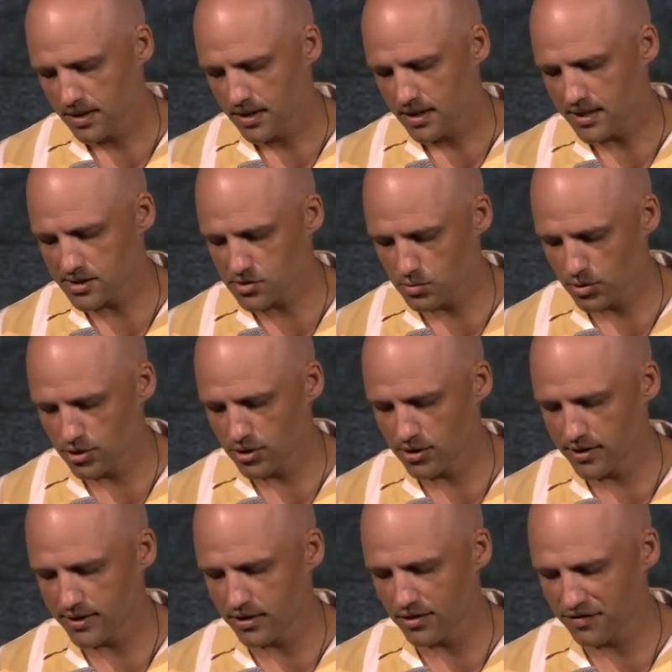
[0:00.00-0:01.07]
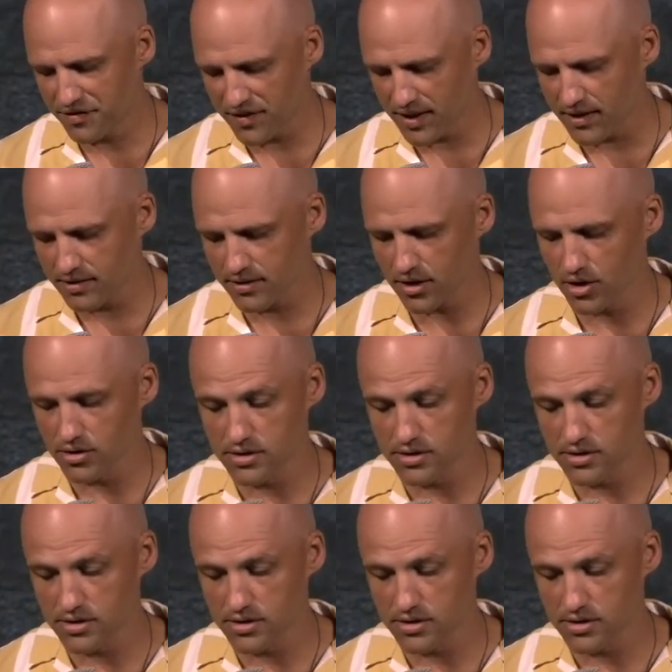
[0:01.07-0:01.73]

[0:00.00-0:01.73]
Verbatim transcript: His word and our faith are